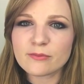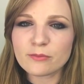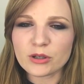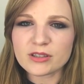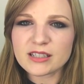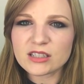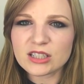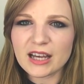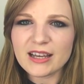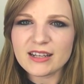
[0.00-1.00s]
bronzing
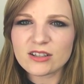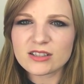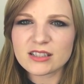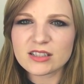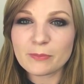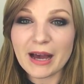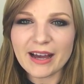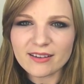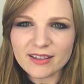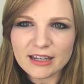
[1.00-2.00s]
shade because it's
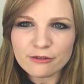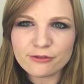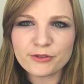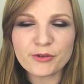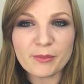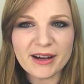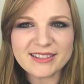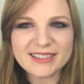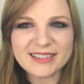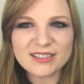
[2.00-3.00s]
pale enough for my
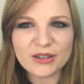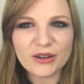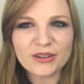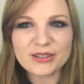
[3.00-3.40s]
skin tone.